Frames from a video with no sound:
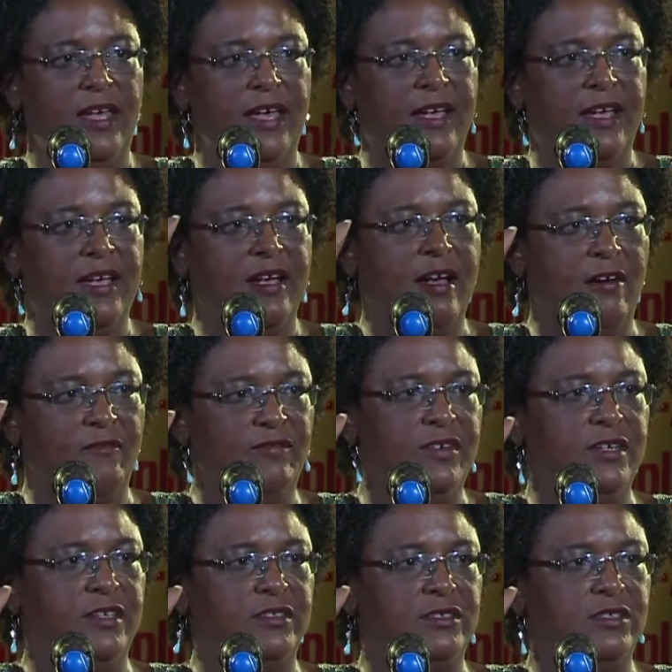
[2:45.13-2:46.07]
a
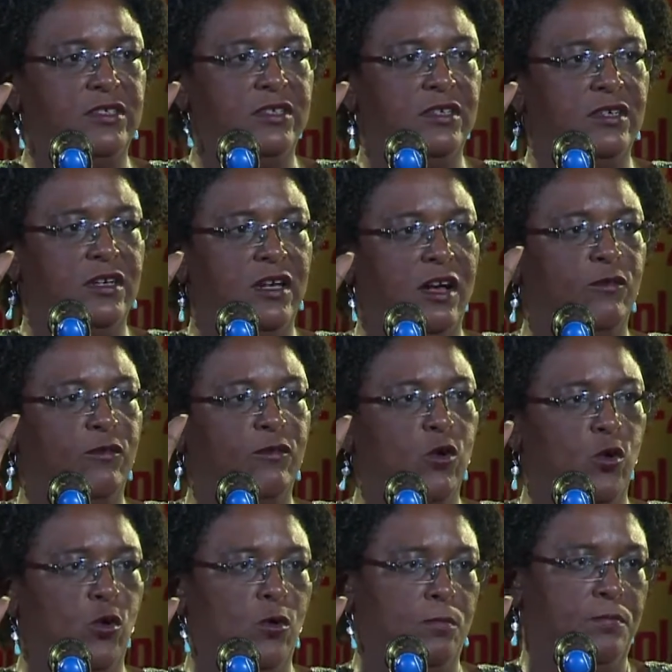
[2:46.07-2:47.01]
covenant of
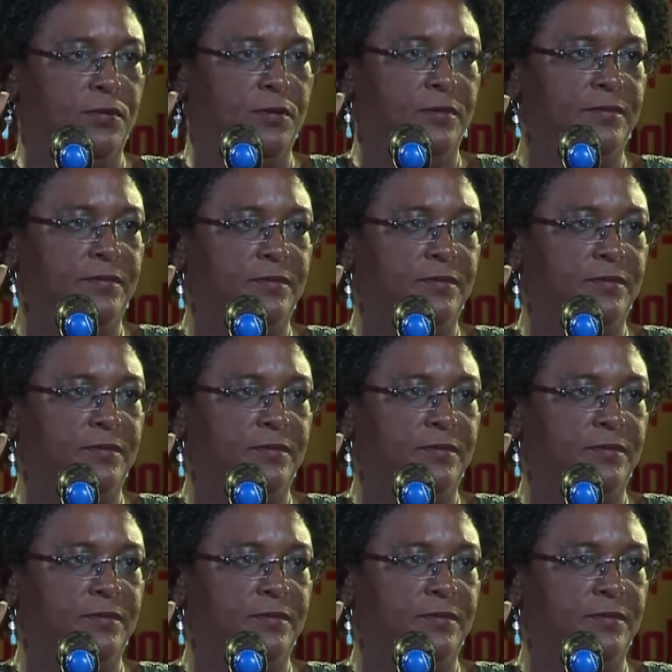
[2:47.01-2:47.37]
hope.